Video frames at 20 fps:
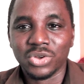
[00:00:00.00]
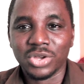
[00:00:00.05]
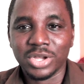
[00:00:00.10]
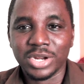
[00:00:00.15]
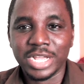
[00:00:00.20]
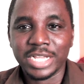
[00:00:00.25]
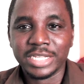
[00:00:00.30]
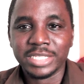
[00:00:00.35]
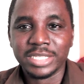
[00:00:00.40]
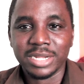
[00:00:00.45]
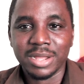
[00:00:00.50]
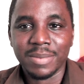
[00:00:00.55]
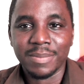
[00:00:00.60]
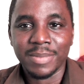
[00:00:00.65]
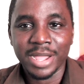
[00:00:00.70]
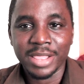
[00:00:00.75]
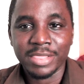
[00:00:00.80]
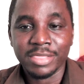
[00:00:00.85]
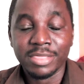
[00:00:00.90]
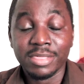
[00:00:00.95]
on connects in a
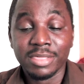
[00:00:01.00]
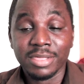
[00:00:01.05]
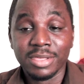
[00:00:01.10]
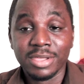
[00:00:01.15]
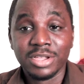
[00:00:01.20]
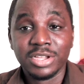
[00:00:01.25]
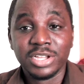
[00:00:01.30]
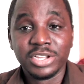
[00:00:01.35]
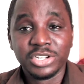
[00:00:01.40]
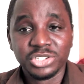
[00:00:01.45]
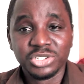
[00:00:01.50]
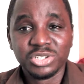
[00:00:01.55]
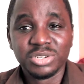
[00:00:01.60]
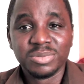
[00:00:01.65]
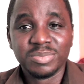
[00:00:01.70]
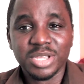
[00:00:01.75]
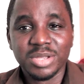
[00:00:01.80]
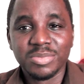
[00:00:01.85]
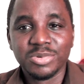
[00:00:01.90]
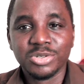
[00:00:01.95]
month
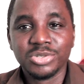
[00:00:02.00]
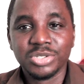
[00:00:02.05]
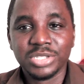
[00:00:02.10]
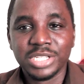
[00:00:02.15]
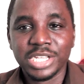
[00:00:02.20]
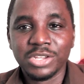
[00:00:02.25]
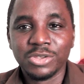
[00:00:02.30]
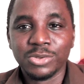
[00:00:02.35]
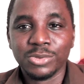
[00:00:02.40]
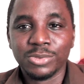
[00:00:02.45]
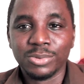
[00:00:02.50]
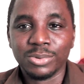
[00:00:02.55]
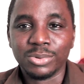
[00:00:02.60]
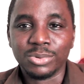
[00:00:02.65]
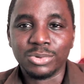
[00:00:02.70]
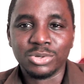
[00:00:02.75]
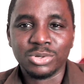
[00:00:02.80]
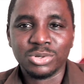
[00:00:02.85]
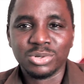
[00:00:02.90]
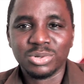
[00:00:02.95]
should be able to take you
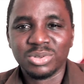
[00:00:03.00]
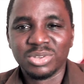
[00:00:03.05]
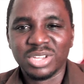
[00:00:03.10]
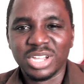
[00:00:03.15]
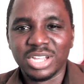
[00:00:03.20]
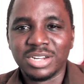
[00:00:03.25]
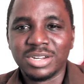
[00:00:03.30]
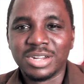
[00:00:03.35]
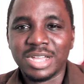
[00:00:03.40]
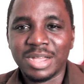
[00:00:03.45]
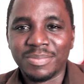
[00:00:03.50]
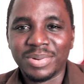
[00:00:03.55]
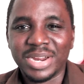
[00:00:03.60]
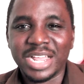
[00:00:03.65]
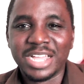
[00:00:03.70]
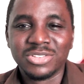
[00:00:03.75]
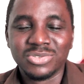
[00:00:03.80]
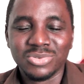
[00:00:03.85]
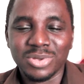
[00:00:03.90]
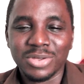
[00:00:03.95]
through. You can
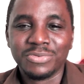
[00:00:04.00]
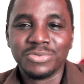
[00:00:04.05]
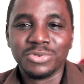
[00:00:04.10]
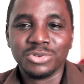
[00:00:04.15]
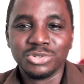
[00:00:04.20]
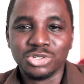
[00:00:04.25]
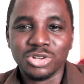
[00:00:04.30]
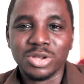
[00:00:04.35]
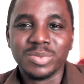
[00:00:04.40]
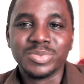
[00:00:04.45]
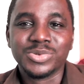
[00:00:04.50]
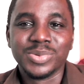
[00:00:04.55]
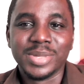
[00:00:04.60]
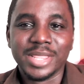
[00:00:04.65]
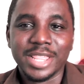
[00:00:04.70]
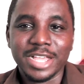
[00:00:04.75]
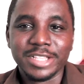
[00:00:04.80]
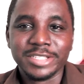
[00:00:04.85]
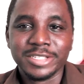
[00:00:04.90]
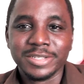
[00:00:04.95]
apply to a few jobs
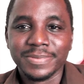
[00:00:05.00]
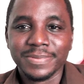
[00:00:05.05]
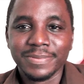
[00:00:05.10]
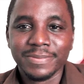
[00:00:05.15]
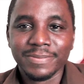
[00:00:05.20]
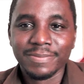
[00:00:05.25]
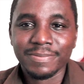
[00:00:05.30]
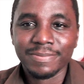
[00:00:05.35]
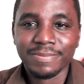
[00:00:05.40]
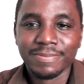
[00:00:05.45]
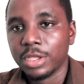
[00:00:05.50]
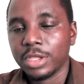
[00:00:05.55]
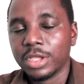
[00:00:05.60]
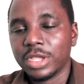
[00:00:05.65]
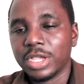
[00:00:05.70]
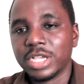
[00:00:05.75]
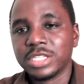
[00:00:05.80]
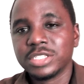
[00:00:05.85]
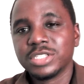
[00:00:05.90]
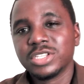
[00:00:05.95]
with that.
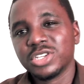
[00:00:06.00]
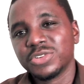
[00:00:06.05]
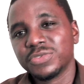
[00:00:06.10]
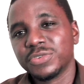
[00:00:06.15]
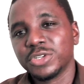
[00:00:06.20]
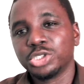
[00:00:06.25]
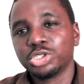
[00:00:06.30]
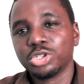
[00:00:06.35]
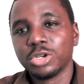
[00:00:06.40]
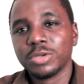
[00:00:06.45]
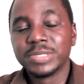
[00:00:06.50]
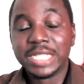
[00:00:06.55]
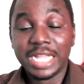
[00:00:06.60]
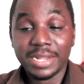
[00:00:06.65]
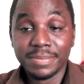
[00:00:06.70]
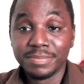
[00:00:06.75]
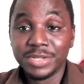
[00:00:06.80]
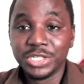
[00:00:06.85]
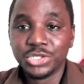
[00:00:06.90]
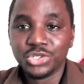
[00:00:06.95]
And search for jobs
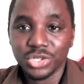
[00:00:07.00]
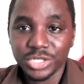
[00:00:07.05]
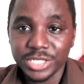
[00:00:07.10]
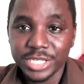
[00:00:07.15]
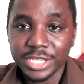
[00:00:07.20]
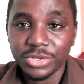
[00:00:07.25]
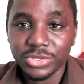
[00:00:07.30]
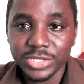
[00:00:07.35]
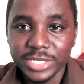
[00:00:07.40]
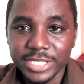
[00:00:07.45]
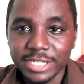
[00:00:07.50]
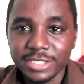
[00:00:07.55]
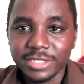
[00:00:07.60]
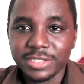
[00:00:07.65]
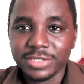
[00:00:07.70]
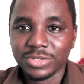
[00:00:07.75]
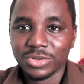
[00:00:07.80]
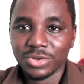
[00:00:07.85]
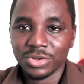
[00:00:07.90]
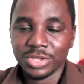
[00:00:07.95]
that meet your skill
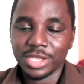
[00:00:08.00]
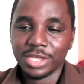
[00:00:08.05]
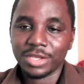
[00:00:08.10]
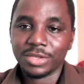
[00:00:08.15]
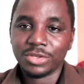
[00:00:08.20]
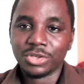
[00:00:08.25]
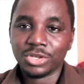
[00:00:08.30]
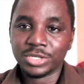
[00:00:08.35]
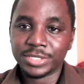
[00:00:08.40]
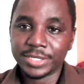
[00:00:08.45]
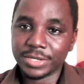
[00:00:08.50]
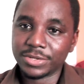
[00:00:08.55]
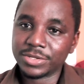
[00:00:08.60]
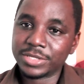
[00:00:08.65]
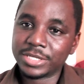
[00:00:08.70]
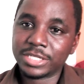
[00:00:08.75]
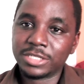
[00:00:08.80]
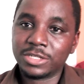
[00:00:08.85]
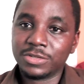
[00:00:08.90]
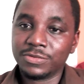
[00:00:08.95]
set. Okay, your skill
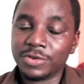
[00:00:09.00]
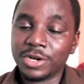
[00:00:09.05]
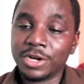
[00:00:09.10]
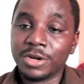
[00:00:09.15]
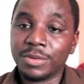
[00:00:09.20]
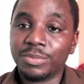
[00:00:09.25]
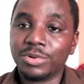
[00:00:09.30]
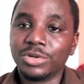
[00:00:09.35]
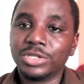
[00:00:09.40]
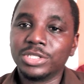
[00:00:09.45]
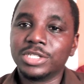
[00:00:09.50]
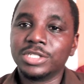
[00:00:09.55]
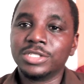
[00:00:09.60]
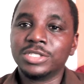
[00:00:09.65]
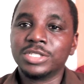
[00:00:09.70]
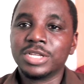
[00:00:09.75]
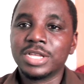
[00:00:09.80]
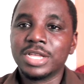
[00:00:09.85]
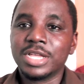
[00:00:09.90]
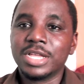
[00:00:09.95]
set is very
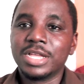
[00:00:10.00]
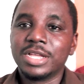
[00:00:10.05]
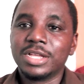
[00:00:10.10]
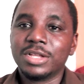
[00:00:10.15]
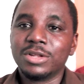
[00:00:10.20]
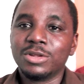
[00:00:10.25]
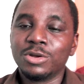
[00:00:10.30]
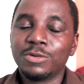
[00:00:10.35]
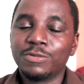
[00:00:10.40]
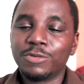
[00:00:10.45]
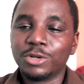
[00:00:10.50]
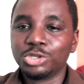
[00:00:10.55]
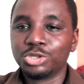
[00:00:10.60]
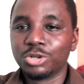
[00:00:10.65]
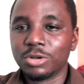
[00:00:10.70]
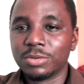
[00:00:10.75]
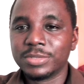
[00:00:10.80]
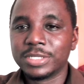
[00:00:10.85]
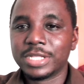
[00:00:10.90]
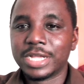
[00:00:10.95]
important. Look for
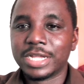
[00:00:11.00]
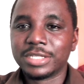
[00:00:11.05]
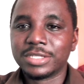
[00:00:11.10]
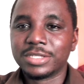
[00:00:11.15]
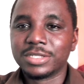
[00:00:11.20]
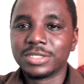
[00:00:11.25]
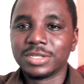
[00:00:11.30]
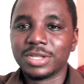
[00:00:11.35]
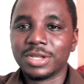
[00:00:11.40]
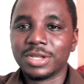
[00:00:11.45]
jobs that